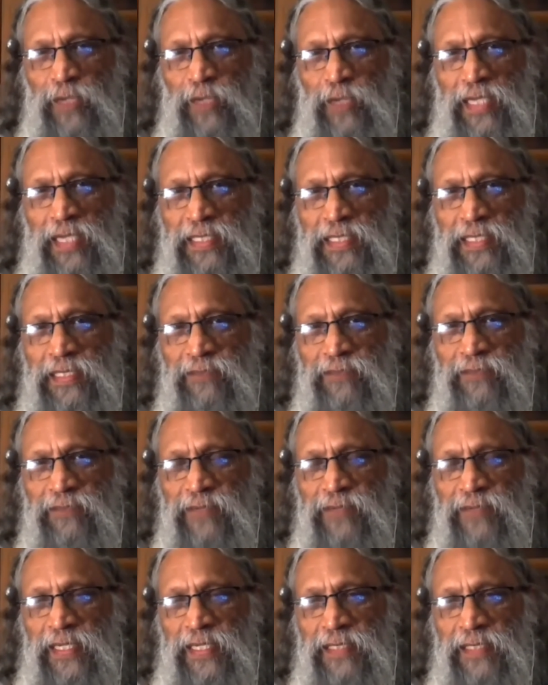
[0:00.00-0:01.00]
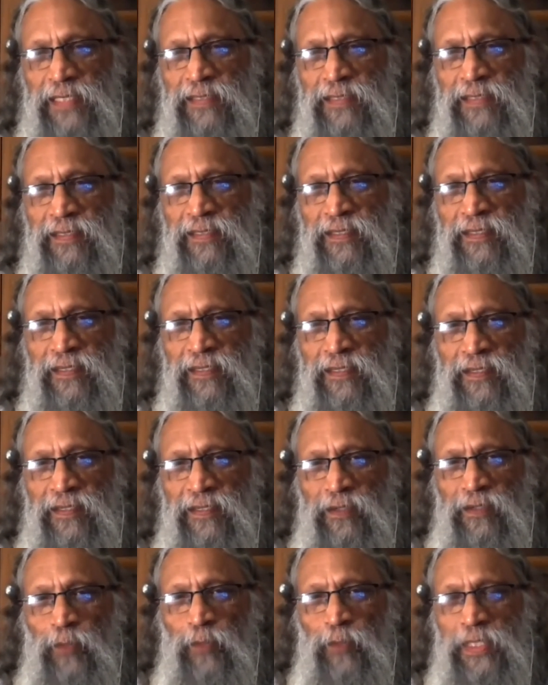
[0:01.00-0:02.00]
identify
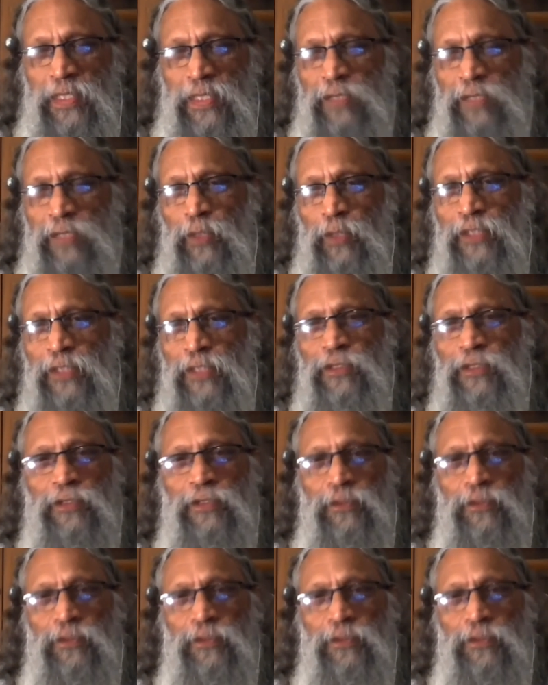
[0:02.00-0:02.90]
what I wanted to do.